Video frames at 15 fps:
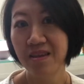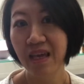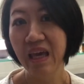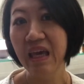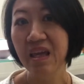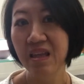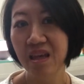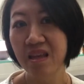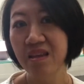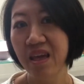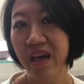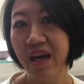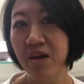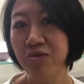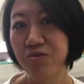day in and
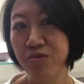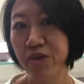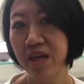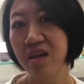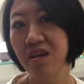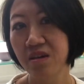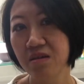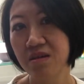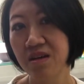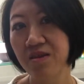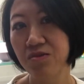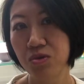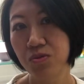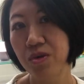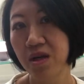day out dragging yourself
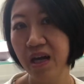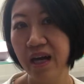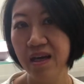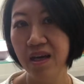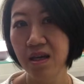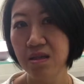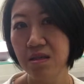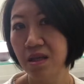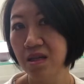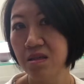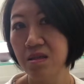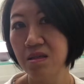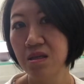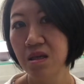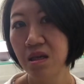to work i guess that's
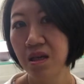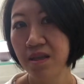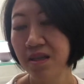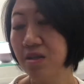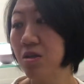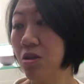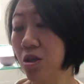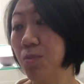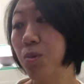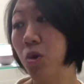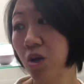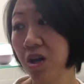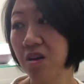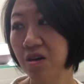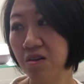that's not the
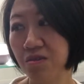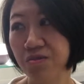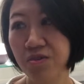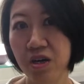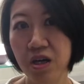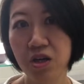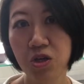point of uh, mm-hmm.